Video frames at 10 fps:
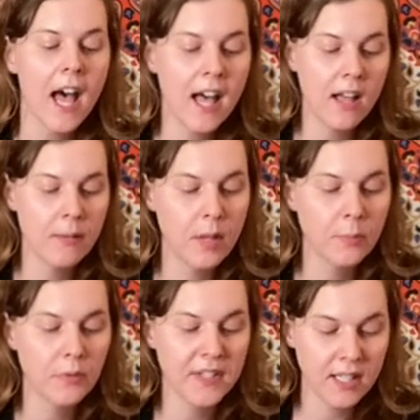
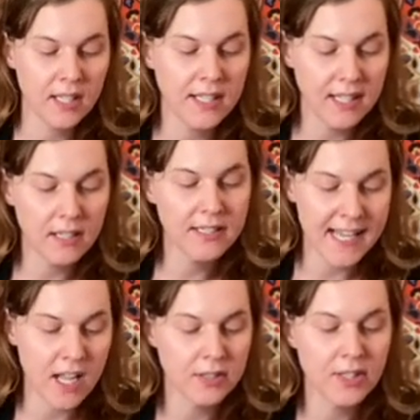Moving
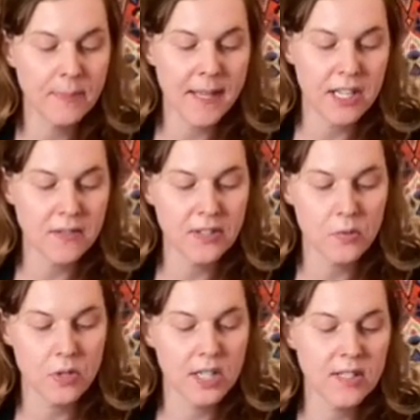down to the Page of
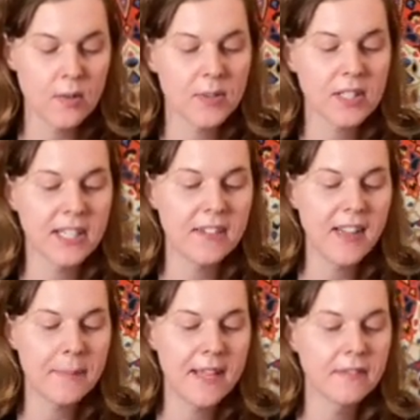Swords, it was
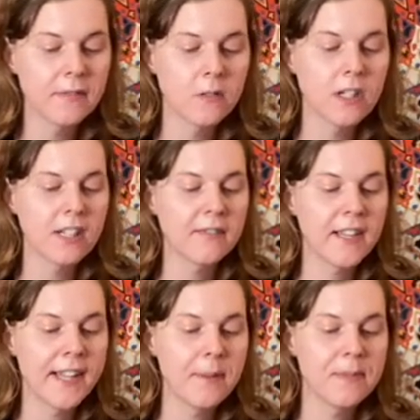clarified by the Four of
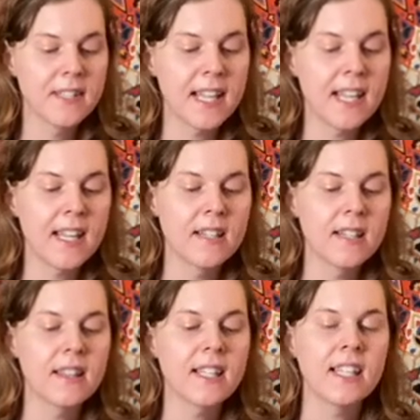Cups and
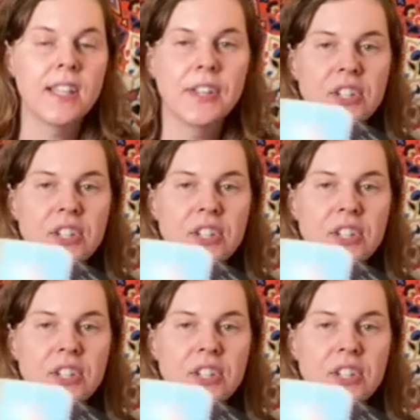the